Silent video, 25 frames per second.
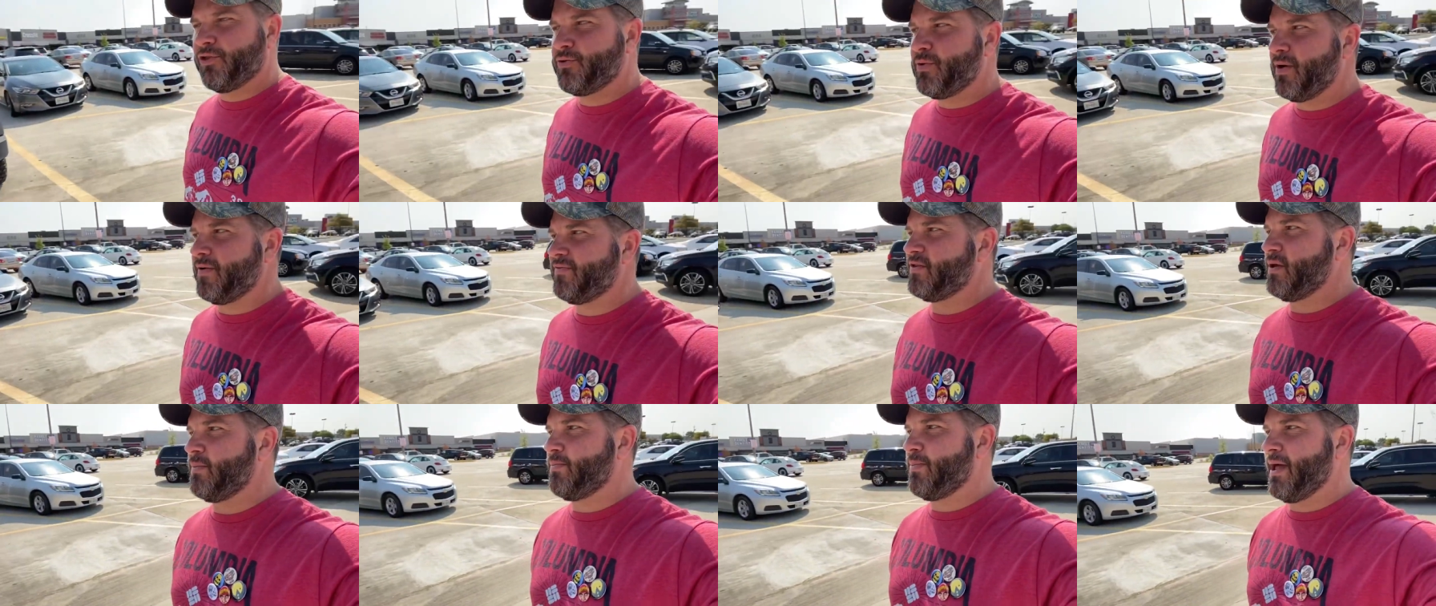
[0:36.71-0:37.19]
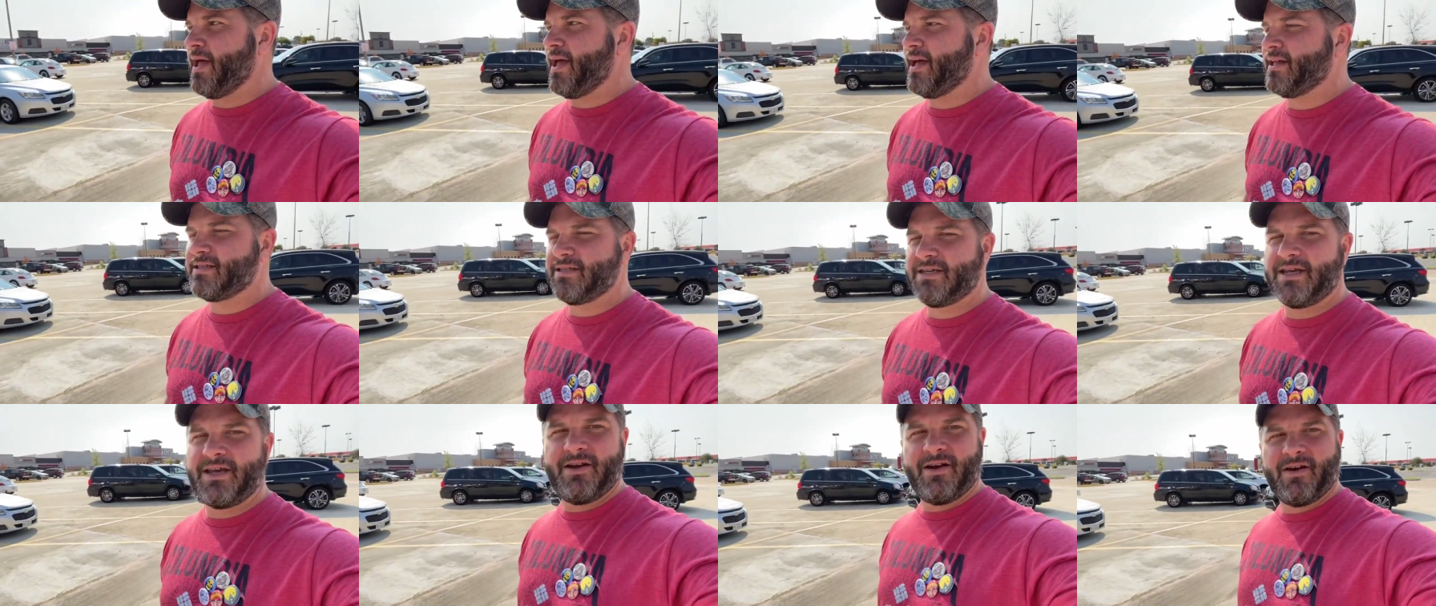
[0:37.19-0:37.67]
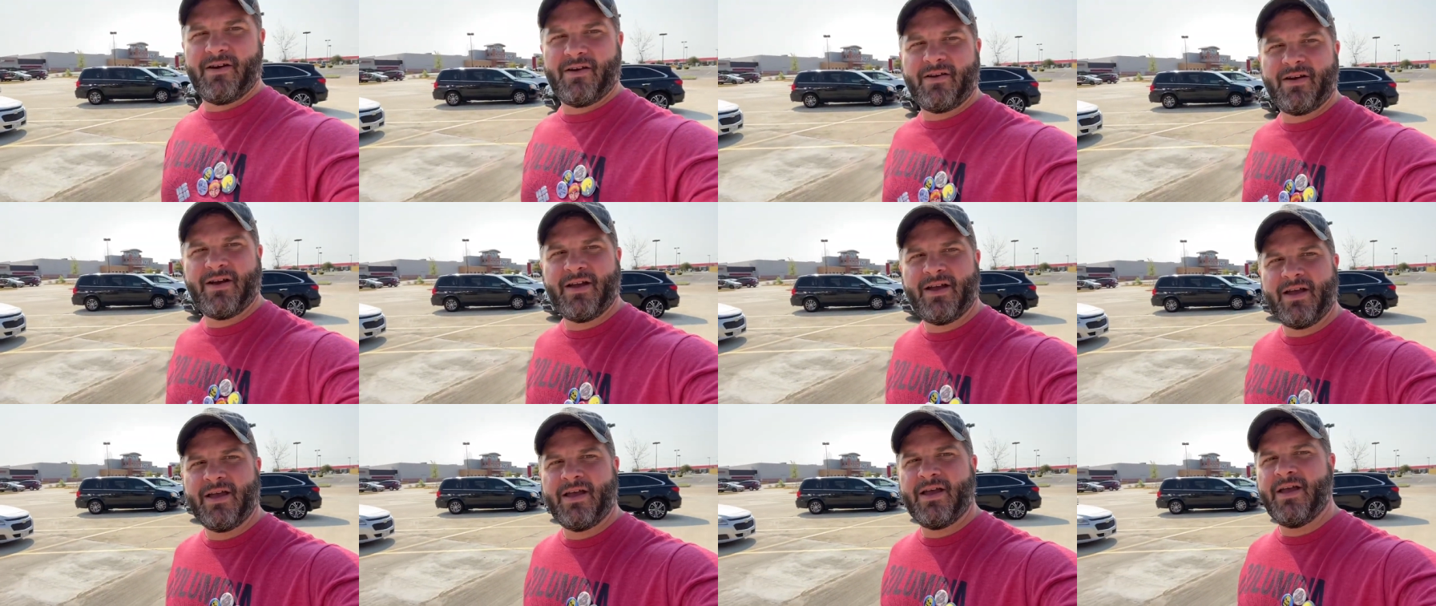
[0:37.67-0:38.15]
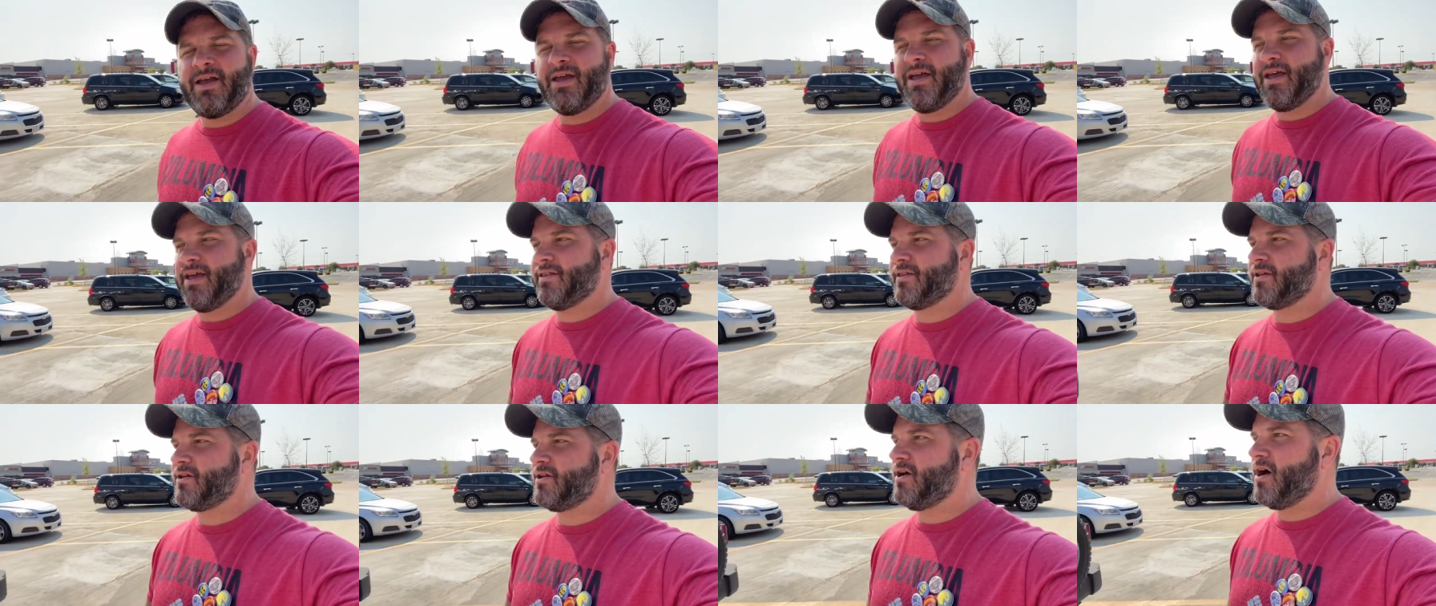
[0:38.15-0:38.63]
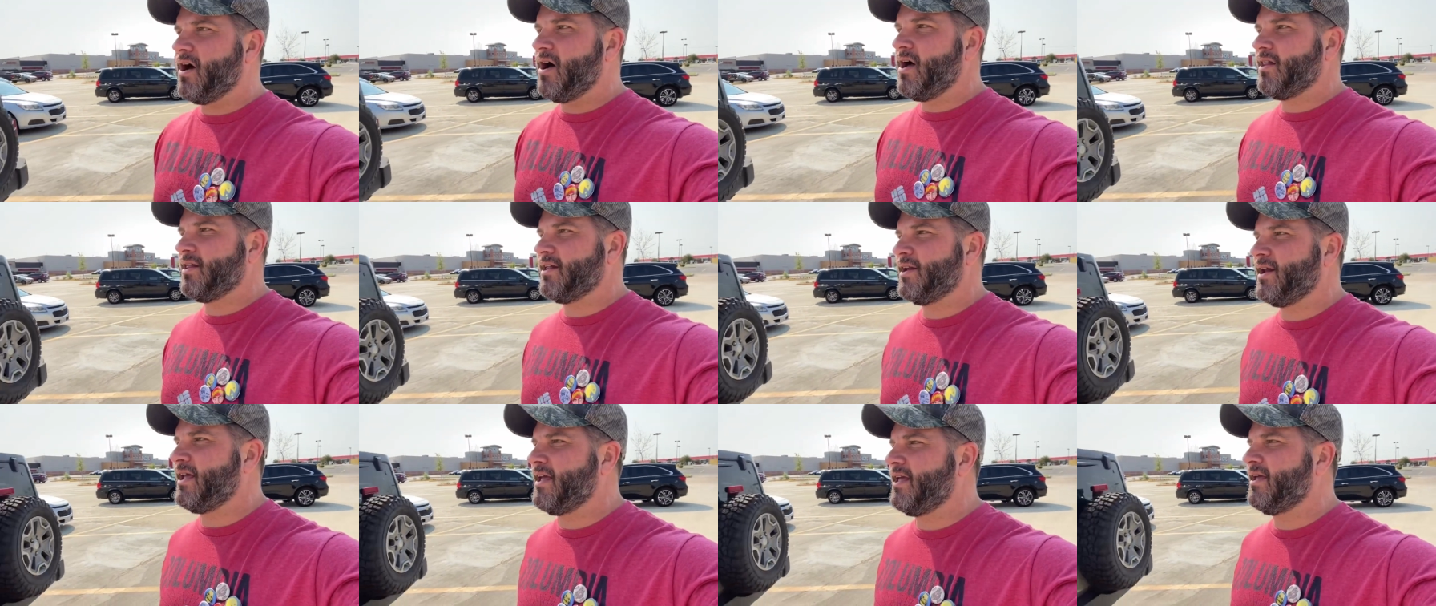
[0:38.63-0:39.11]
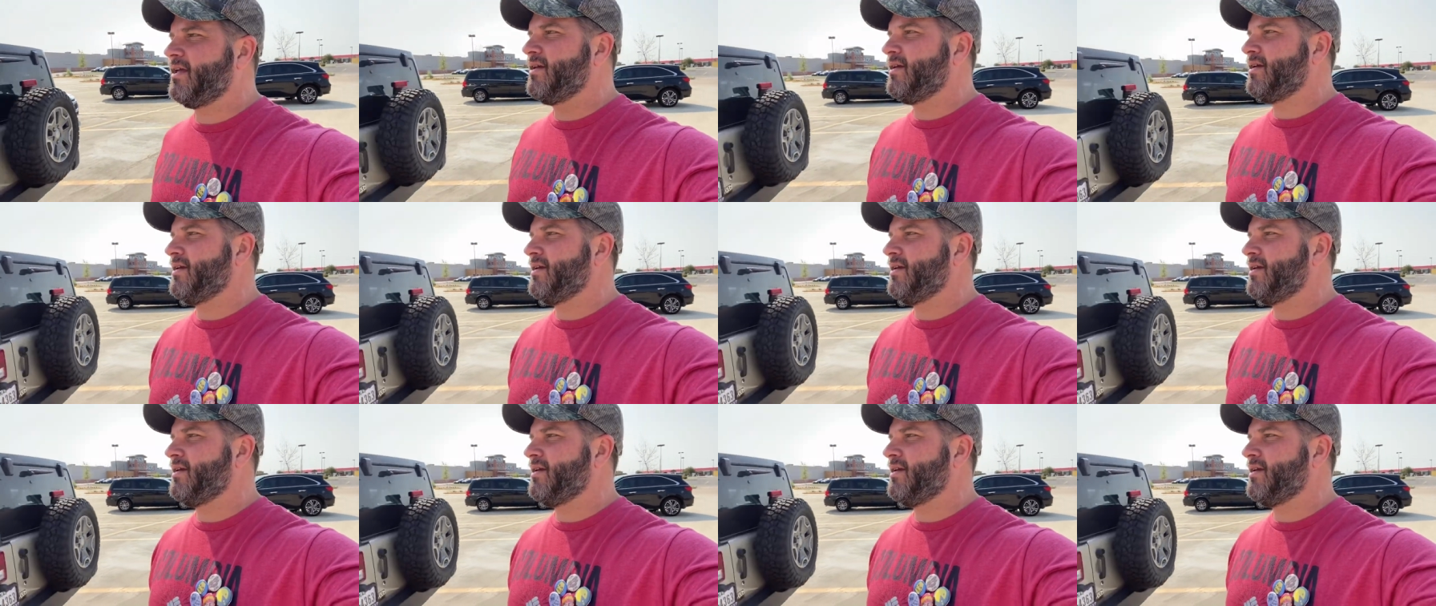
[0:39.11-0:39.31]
Thrifty Pants here in the colony.